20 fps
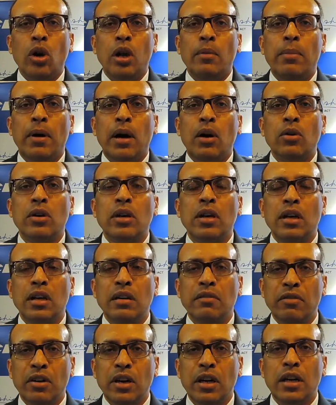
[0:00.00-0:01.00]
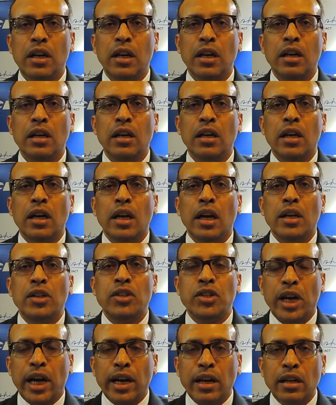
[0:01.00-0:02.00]
all about converting
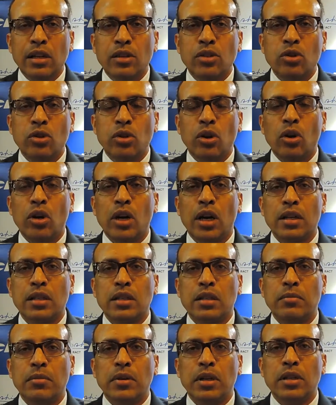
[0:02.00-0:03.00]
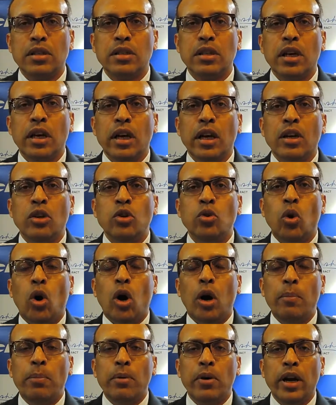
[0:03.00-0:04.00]
channels to your customers
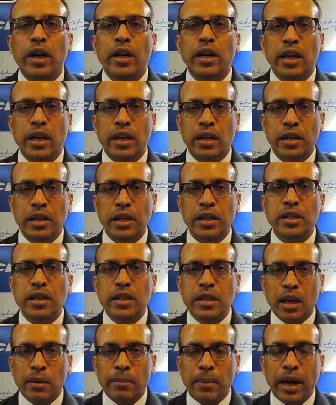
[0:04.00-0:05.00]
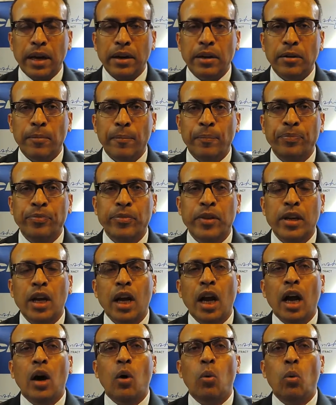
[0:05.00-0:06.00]
to operate in a digital manner.
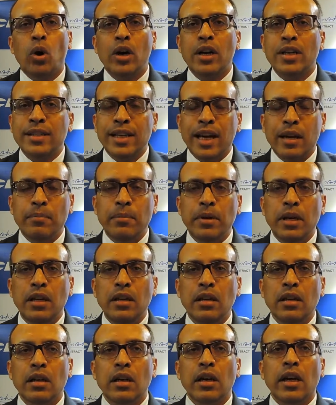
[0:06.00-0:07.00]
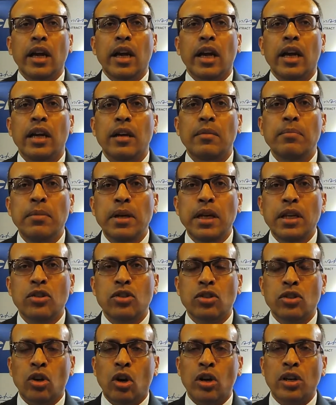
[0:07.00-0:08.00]
What does that mean? It
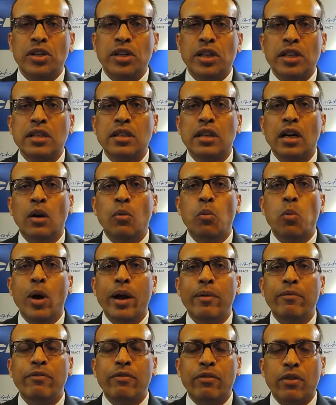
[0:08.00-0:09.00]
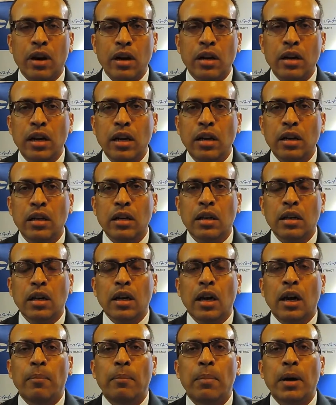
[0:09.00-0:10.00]
means not just a web front end,
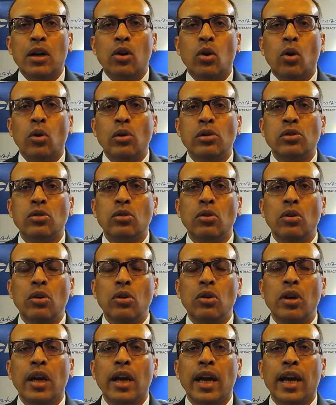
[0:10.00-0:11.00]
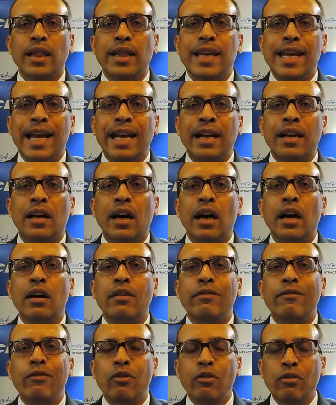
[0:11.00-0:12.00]
but also looking at the
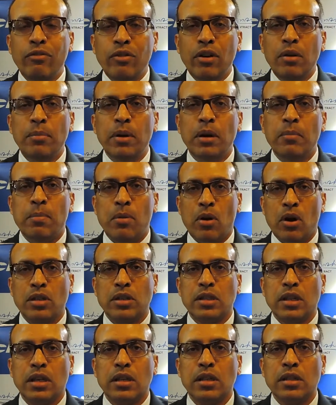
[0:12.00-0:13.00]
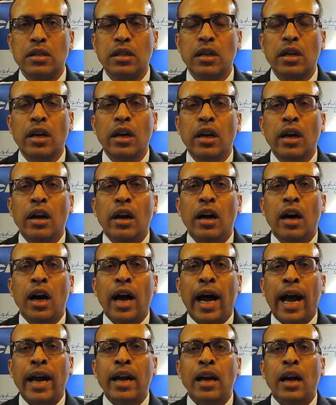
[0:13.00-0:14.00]
entire fulfillment process
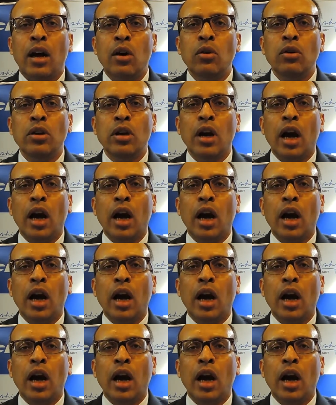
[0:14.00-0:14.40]
and